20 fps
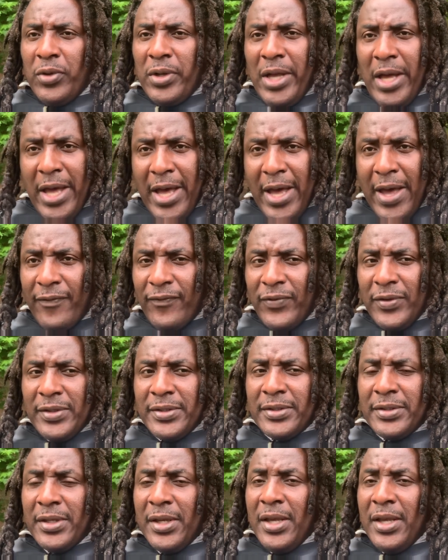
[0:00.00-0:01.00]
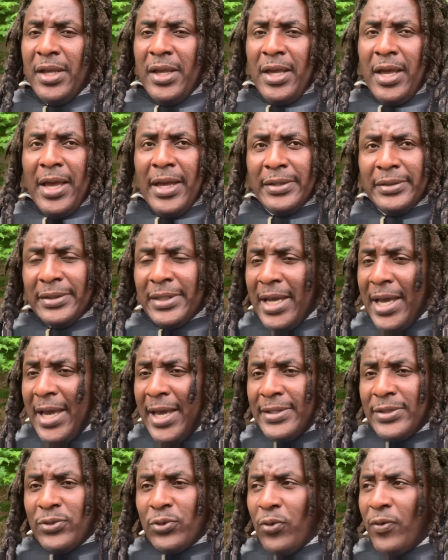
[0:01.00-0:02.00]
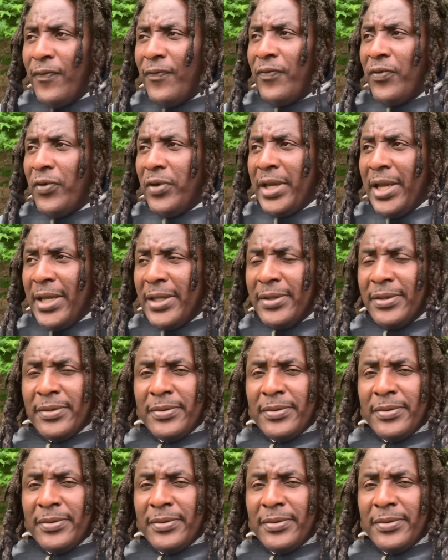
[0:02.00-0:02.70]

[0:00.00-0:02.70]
harvest. And guys, don't forget,